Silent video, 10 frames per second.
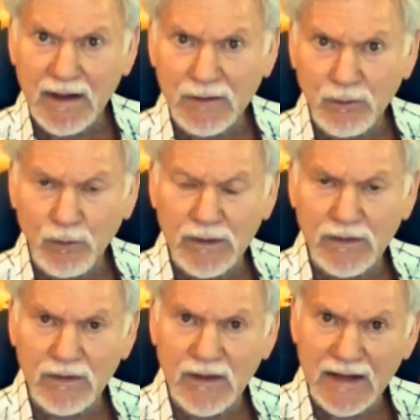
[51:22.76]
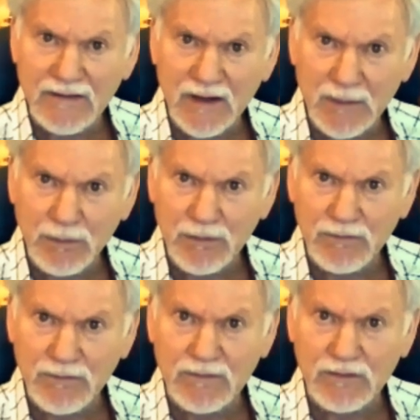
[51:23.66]
And when that type
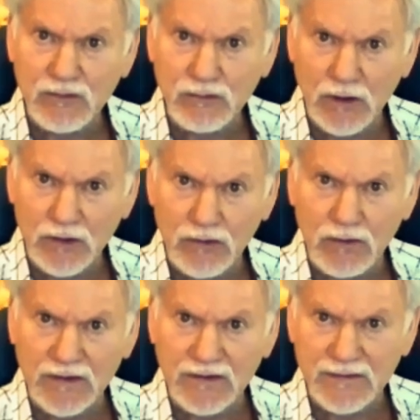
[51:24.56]
of structure